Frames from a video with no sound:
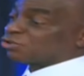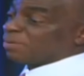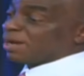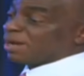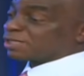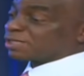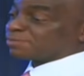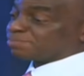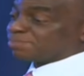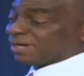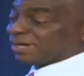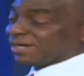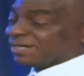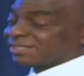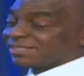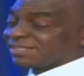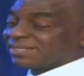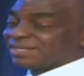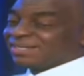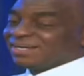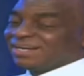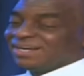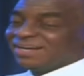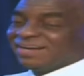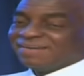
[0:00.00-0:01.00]
my spirit.
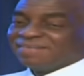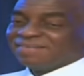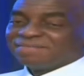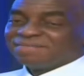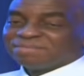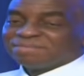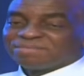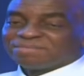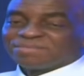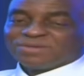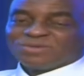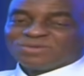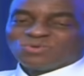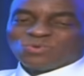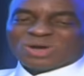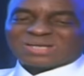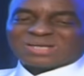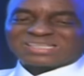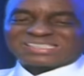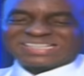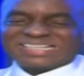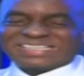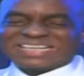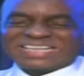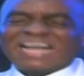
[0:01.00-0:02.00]
You are
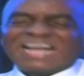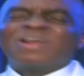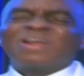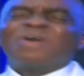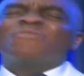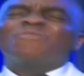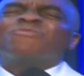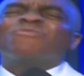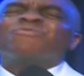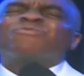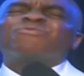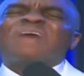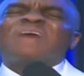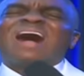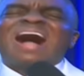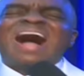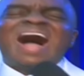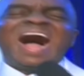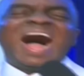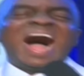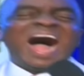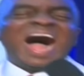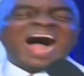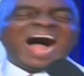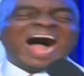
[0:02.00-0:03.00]
seated
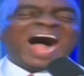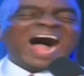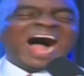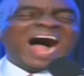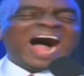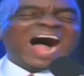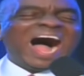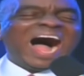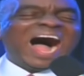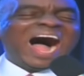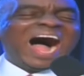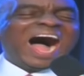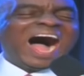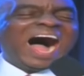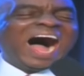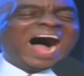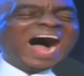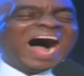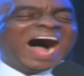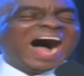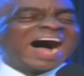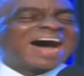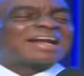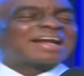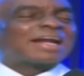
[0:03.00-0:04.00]

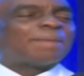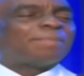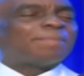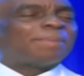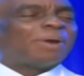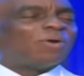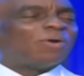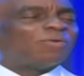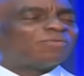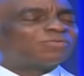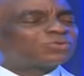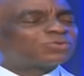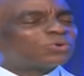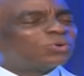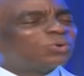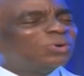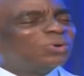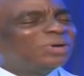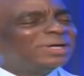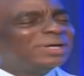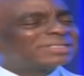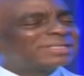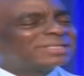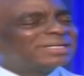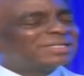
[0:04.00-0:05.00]
far above. So
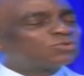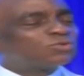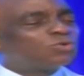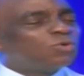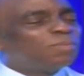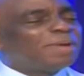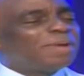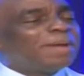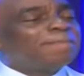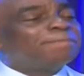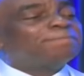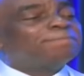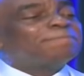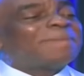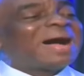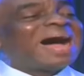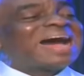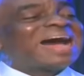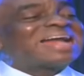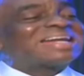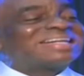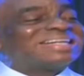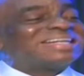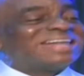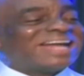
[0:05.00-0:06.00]
it, it will be
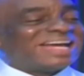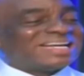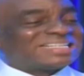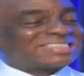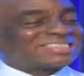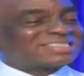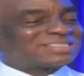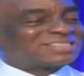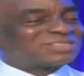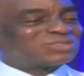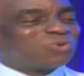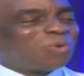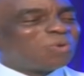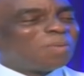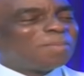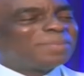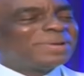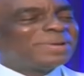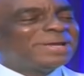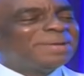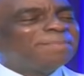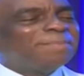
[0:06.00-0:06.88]
madness to be